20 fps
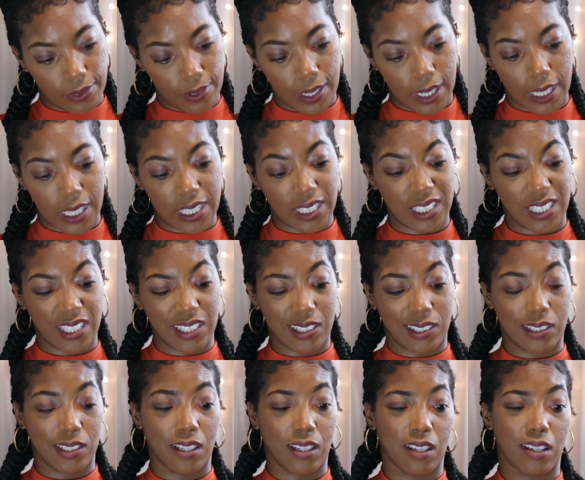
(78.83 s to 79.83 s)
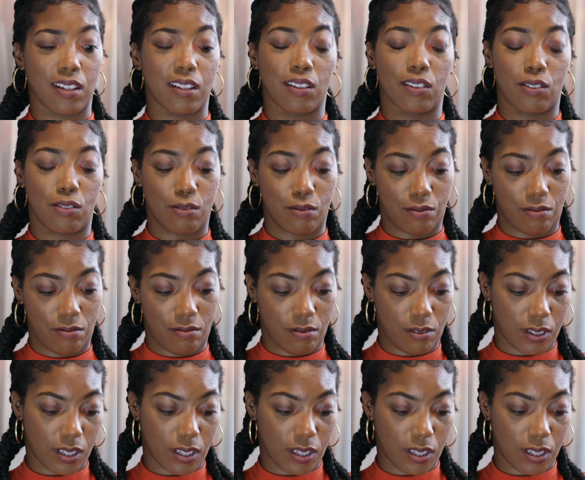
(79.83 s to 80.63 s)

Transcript: I guess this did get a little